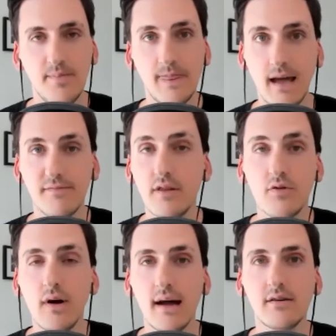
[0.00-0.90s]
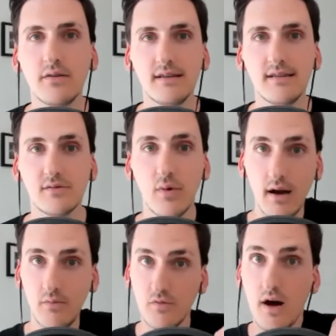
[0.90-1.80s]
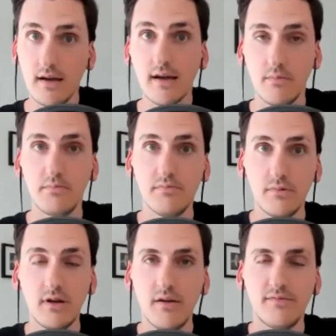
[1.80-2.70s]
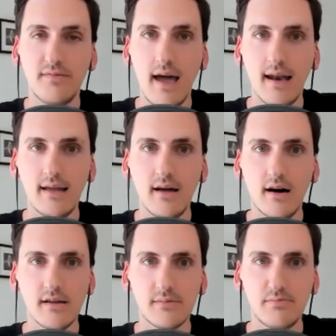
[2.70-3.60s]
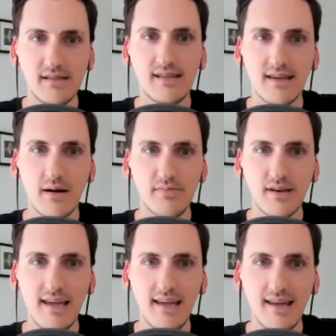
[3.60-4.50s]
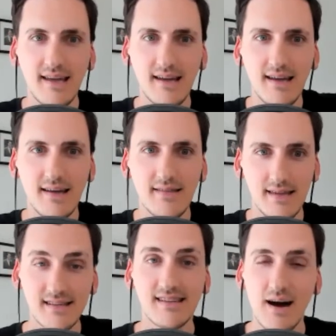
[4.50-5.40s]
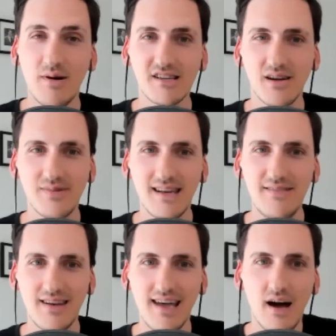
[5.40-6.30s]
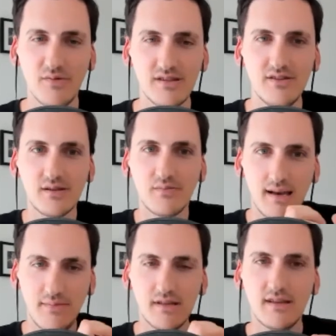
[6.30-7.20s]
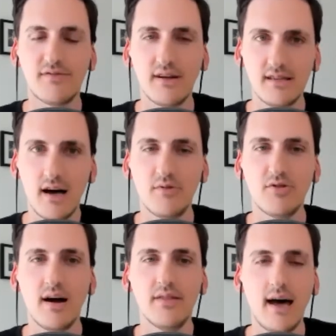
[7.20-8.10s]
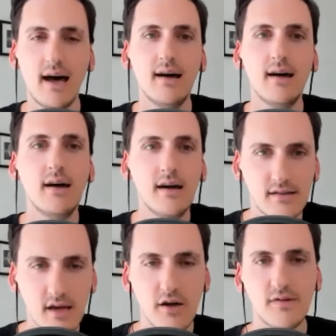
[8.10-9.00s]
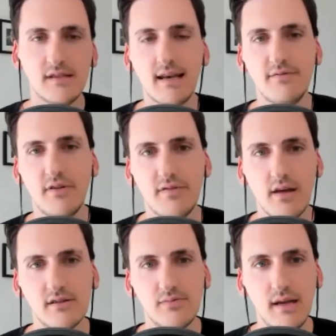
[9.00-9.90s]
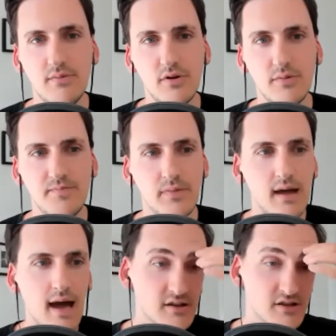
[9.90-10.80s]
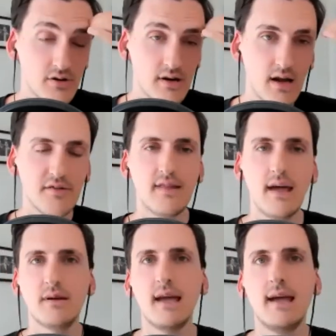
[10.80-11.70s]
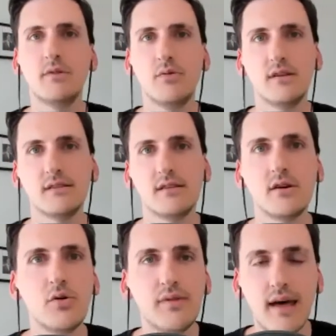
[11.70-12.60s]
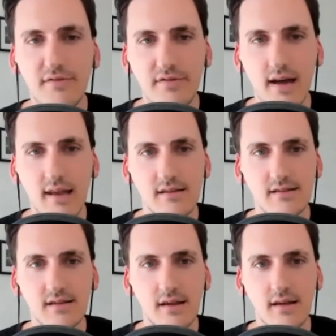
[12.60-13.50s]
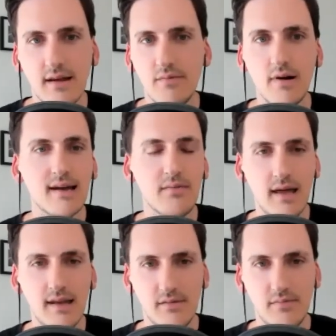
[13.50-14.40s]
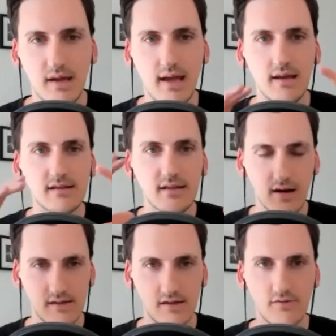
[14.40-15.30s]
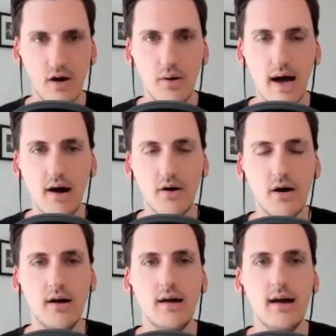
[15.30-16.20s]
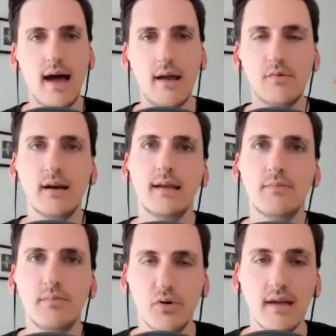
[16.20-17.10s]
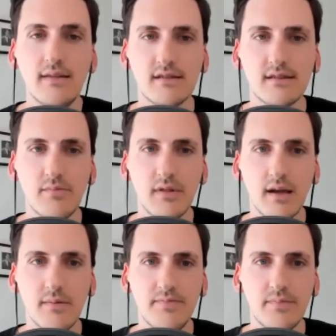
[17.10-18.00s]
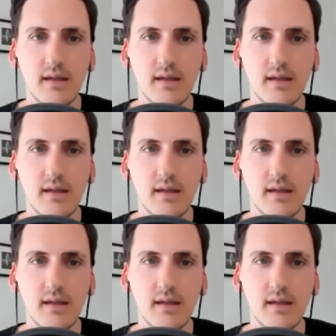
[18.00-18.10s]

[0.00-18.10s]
And for the record, this is when I'm running a, you know, fairly large, busy company. This is how much I believe in it. I was using my limited free time around that to over deliver for those people. And sure enough, they became the ones that told their friends and recommended me. And it started to grow out and really build into something.